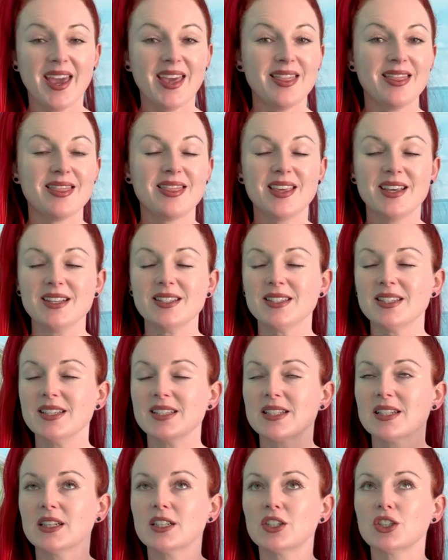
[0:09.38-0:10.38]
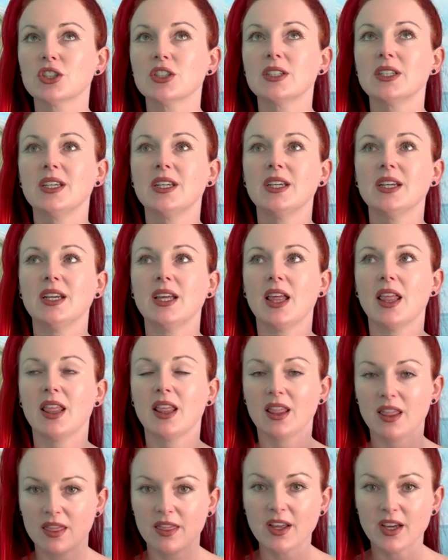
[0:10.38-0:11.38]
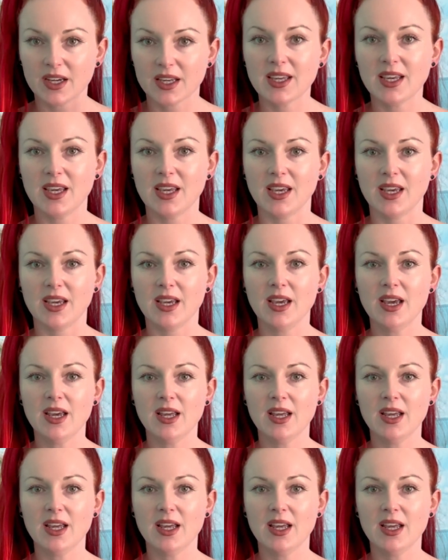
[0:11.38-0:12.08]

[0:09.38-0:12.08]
And this is literally the key.